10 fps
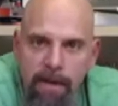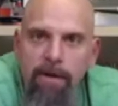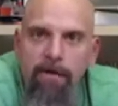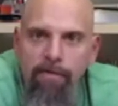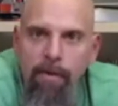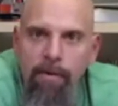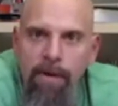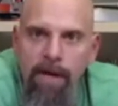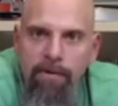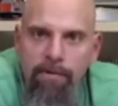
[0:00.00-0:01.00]
go forward
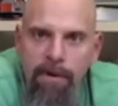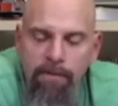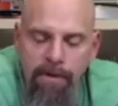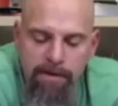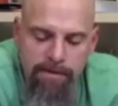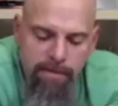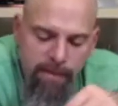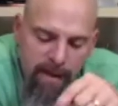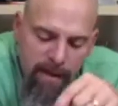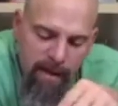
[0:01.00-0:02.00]
100 millimeters.
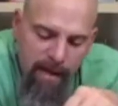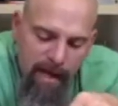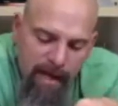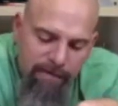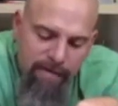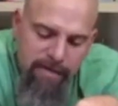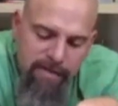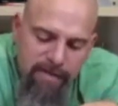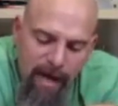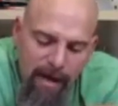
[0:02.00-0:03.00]
And if it
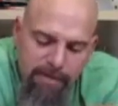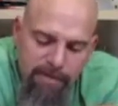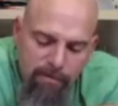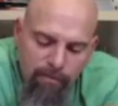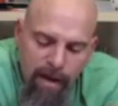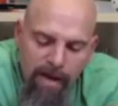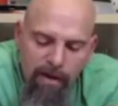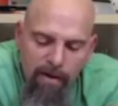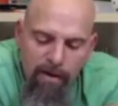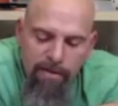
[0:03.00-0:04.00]
stops right
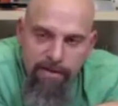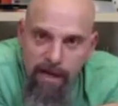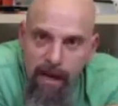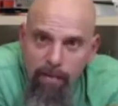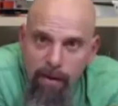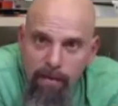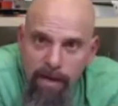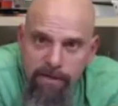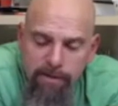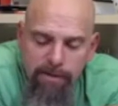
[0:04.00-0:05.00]
on the top where I
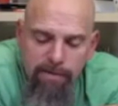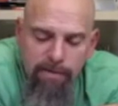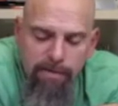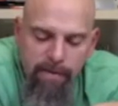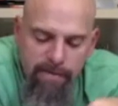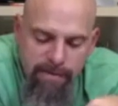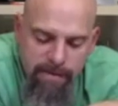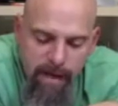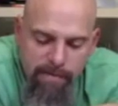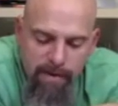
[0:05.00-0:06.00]
measured, if it
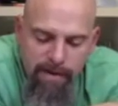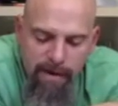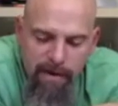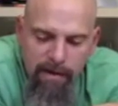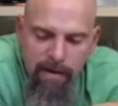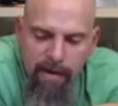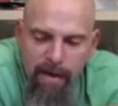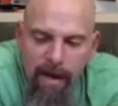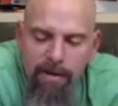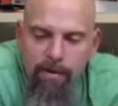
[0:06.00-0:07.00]
stops right there,
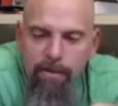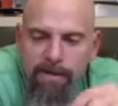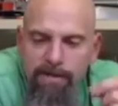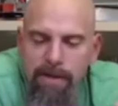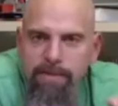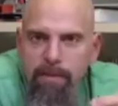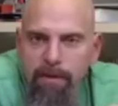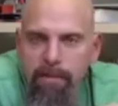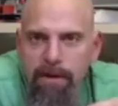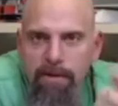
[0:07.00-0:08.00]
I know my steps per
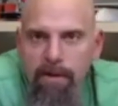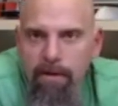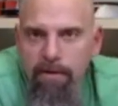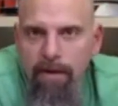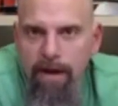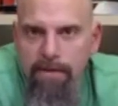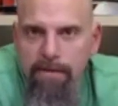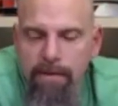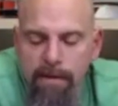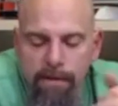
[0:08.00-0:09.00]
millimeter are correct.
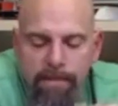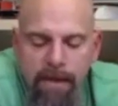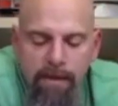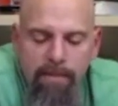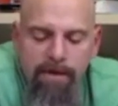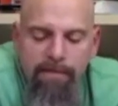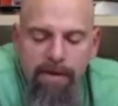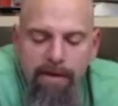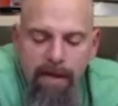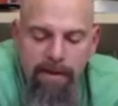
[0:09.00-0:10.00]
But if
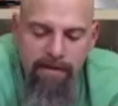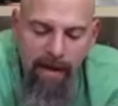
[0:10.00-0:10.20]
it like